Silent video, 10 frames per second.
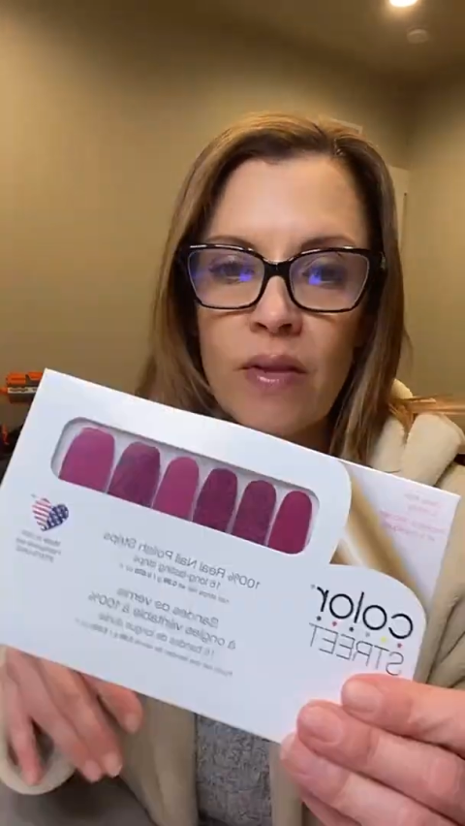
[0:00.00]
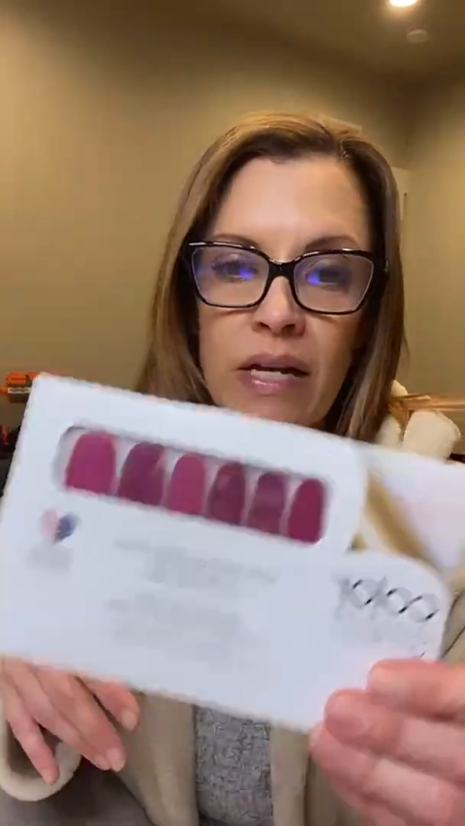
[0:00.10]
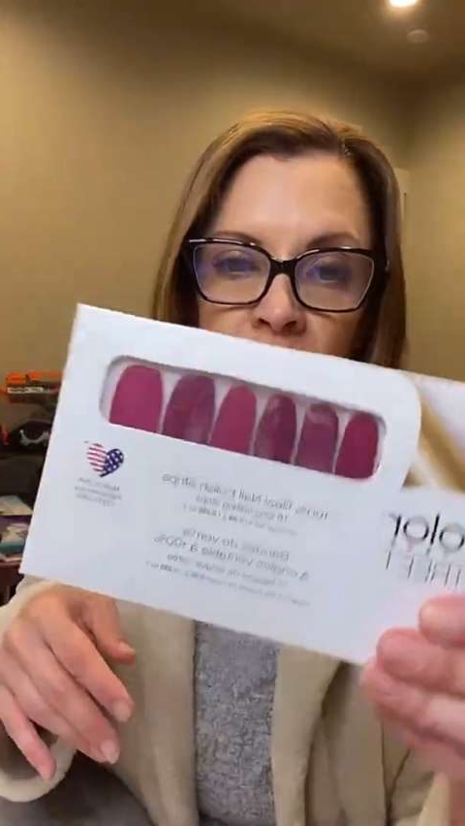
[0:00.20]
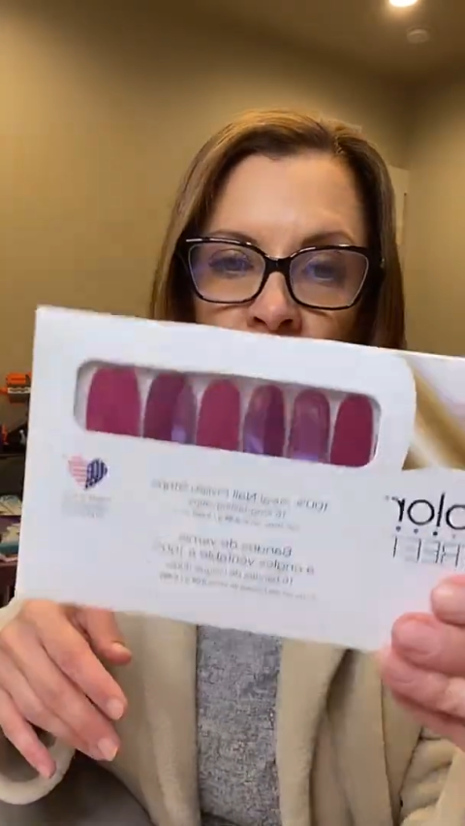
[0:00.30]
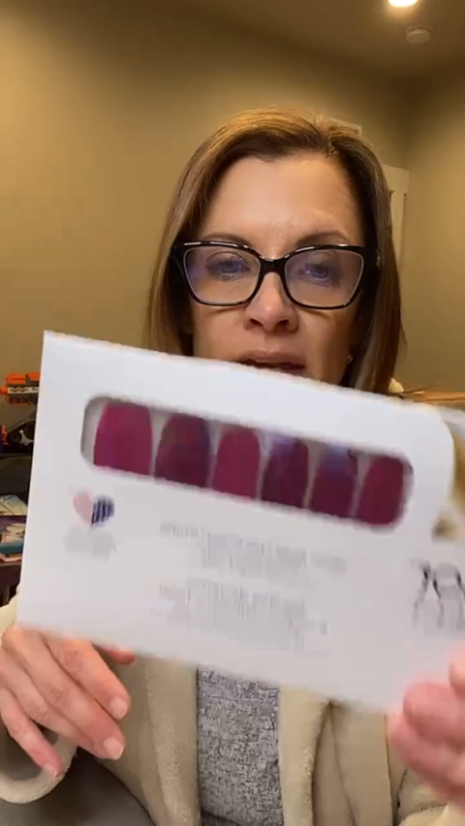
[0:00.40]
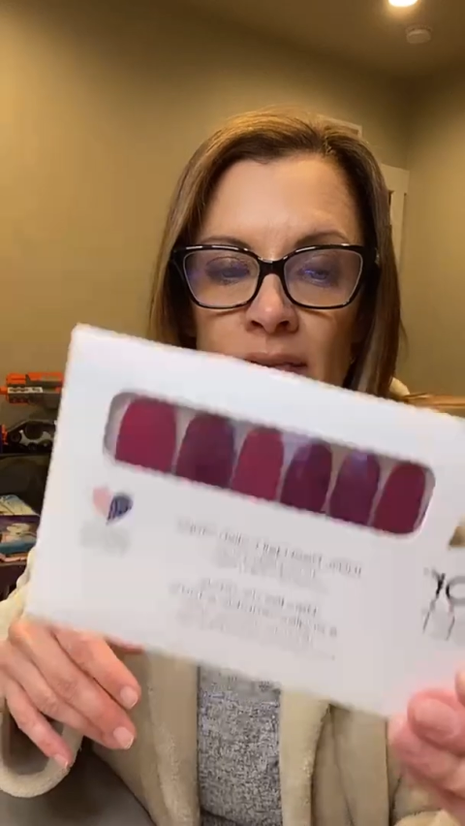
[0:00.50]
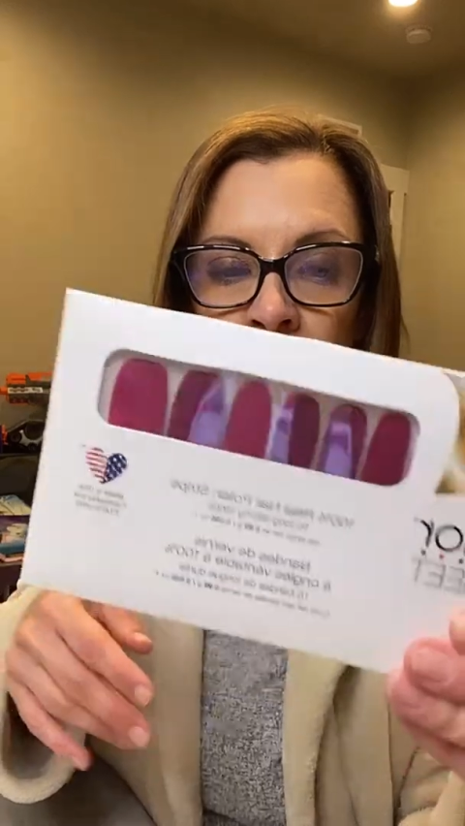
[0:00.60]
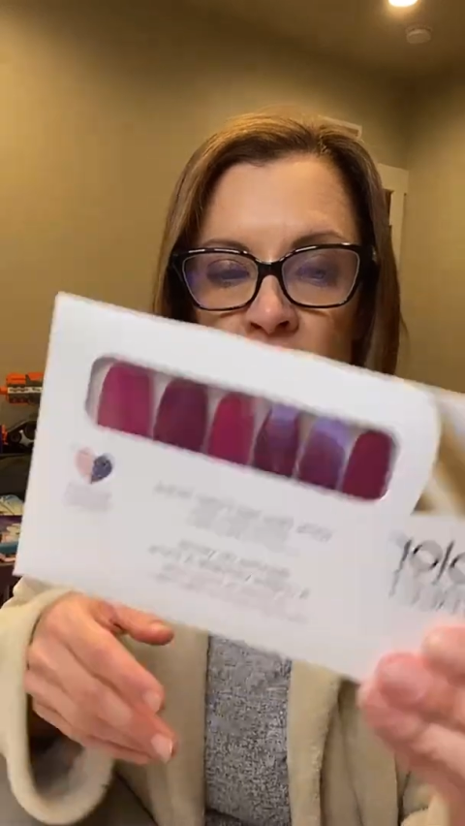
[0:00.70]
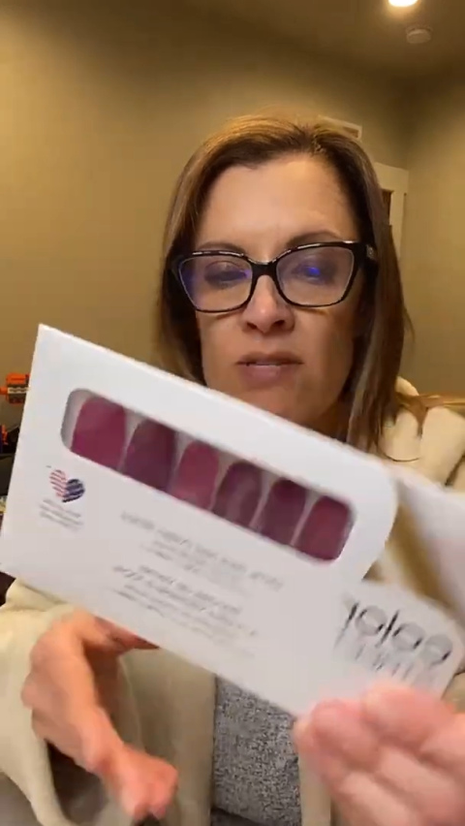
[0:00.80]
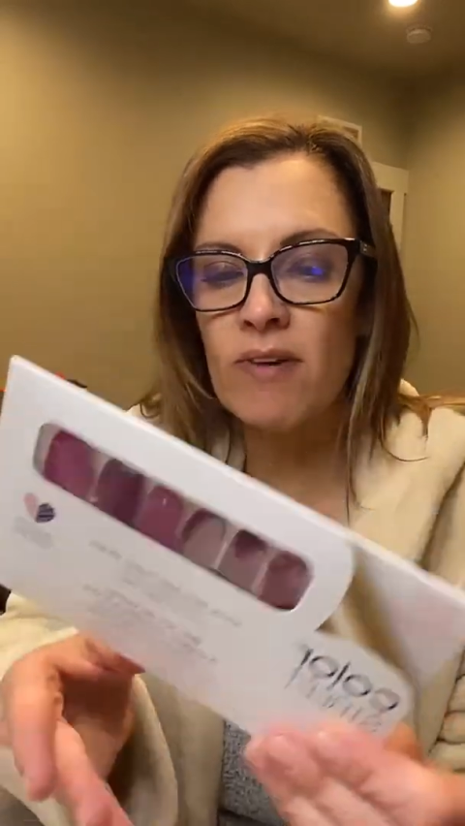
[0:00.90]
So again,
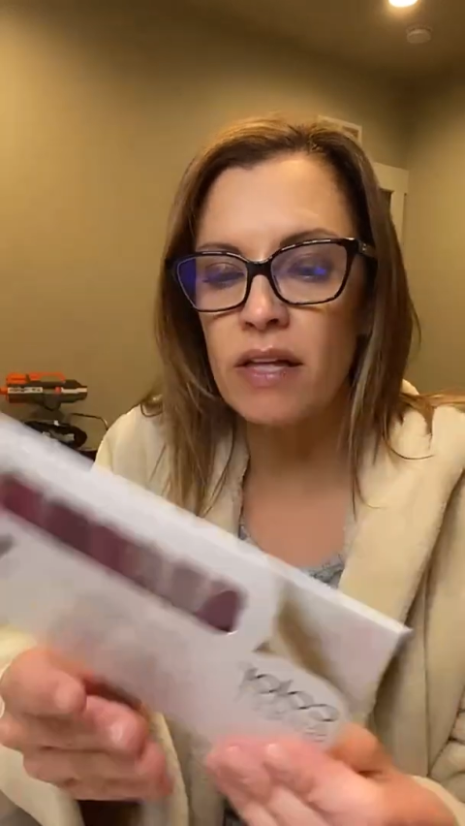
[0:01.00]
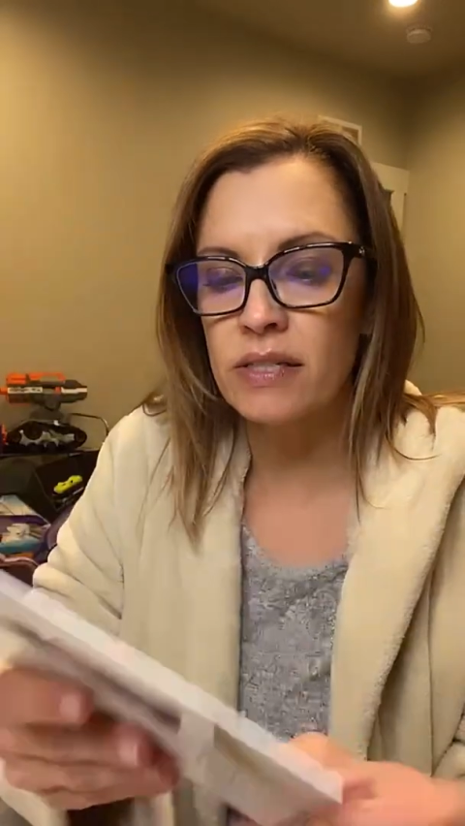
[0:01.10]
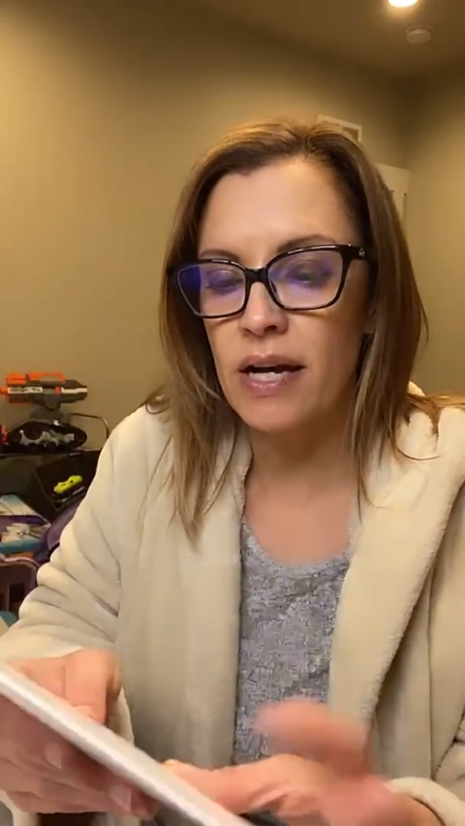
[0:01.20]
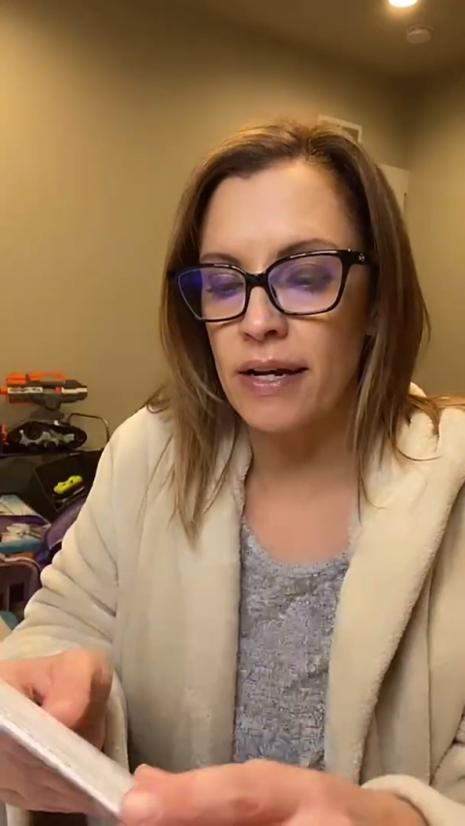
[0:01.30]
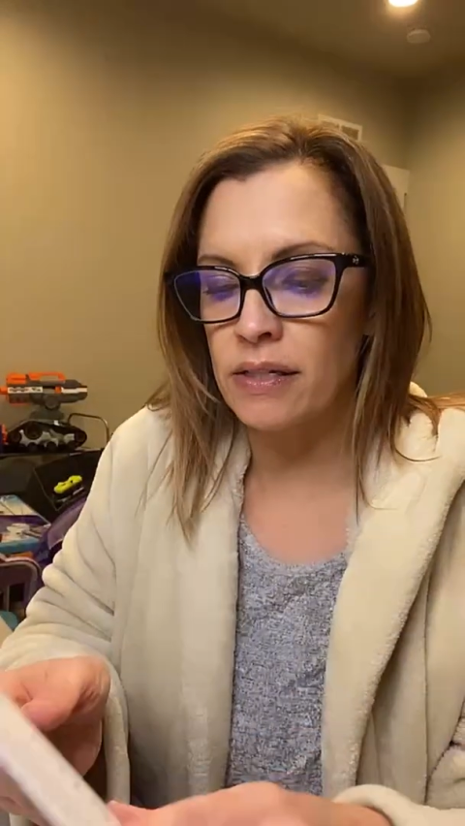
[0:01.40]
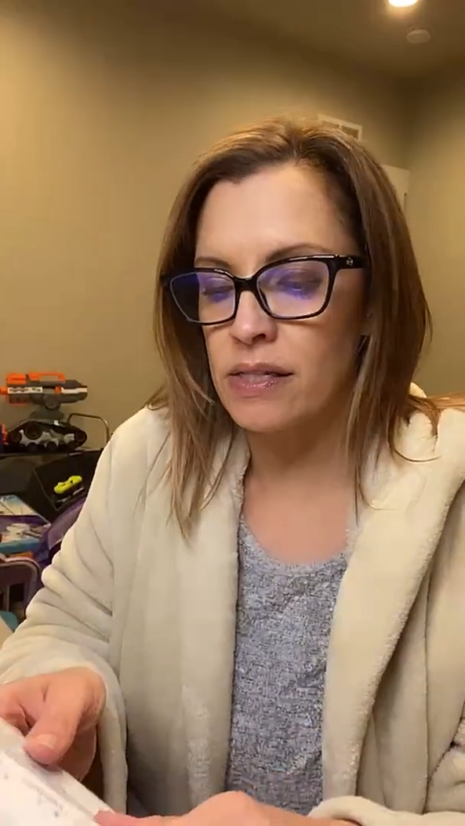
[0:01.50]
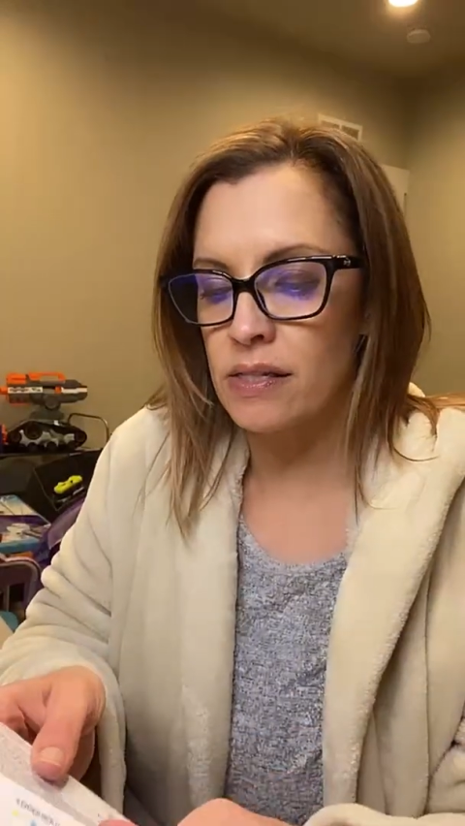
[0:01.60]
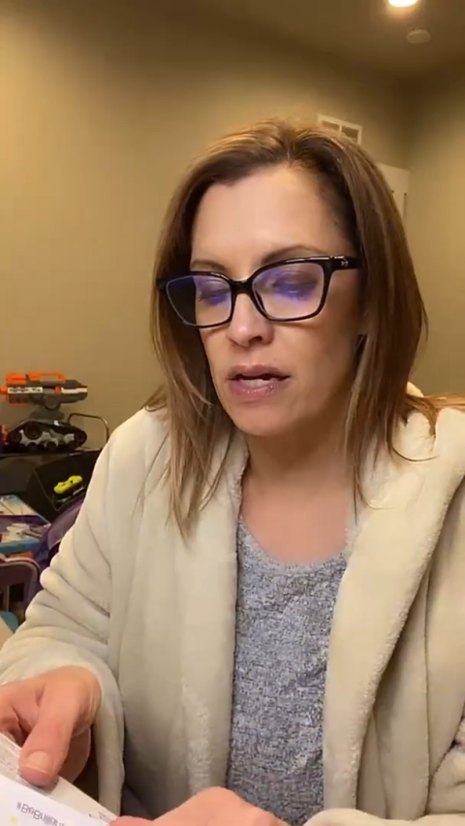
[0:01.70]
there's the Valentine's.